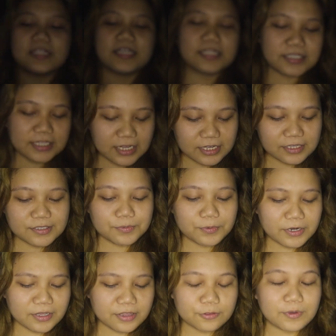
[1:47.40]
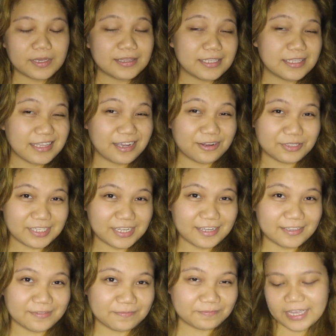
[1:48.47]
This is worth 20,000
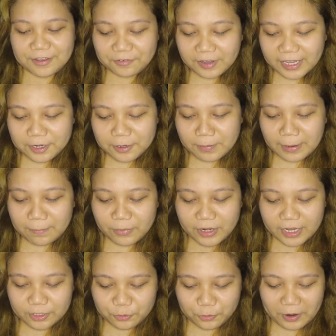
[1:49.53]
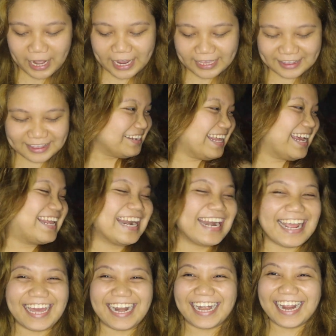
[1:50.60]
if I remember it right.
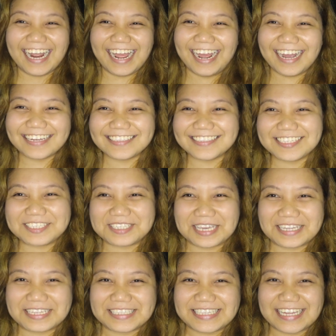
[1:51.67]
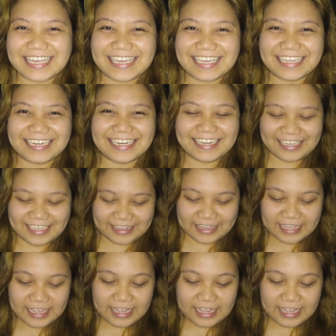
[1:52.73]
Oxygen sa gilid.